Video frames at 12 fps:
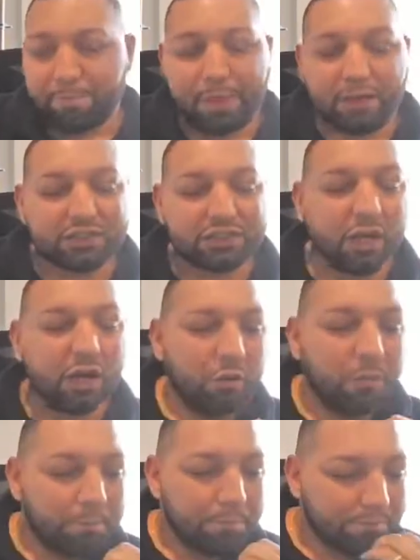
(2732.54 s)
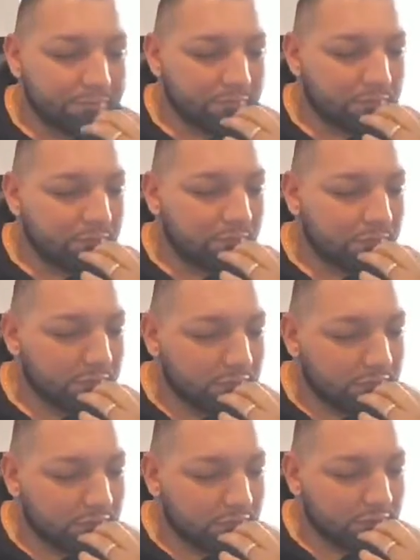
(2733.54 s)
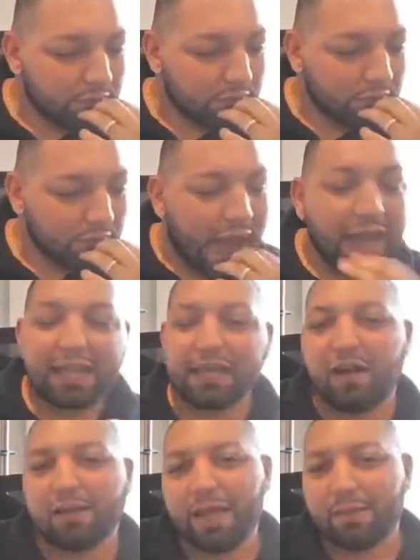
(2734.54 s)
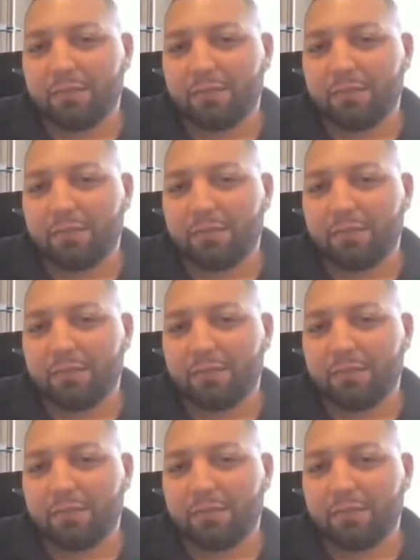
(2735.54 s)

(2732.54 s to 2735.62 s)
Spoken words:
So I get on that